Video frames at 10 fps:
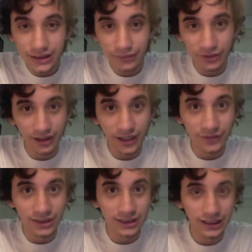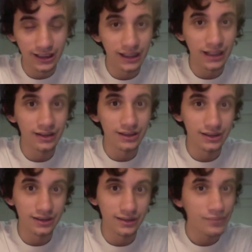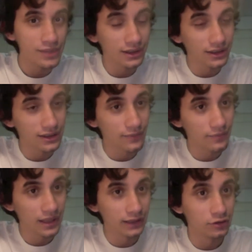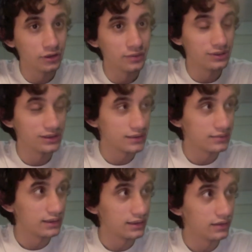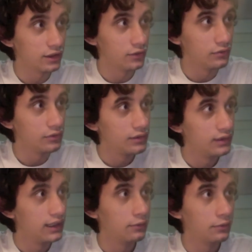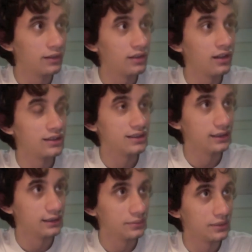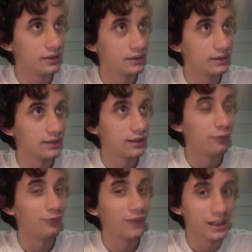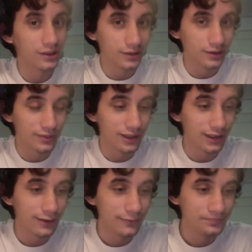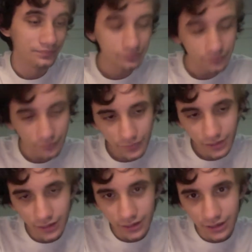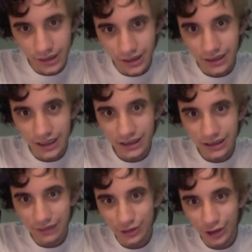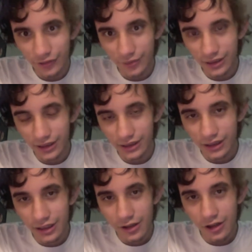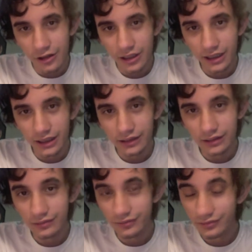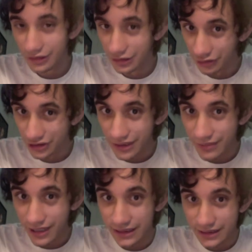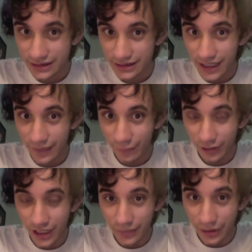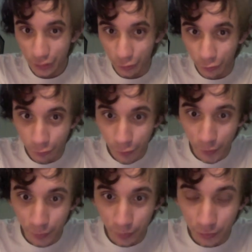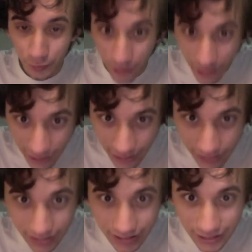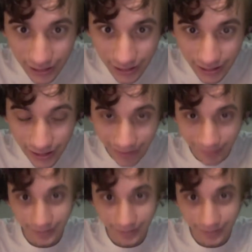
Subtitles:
of the leftist ideologies and mix and turn them to something new. That's what Nazism is. That's what fascism is. Gandhi himself admitted, okay, you know, the same guy that says an eye for an eye makes the whole world blind. He said that,